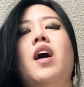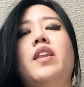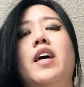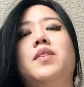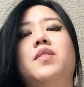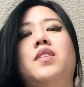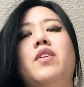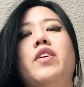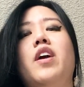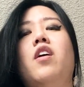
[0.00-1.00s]

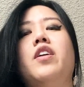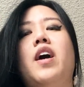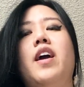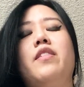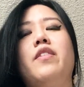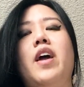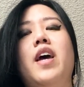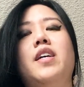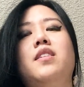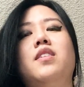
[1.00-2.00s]
necessary on either
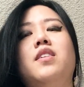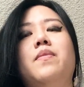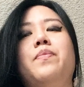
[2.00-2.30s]
end.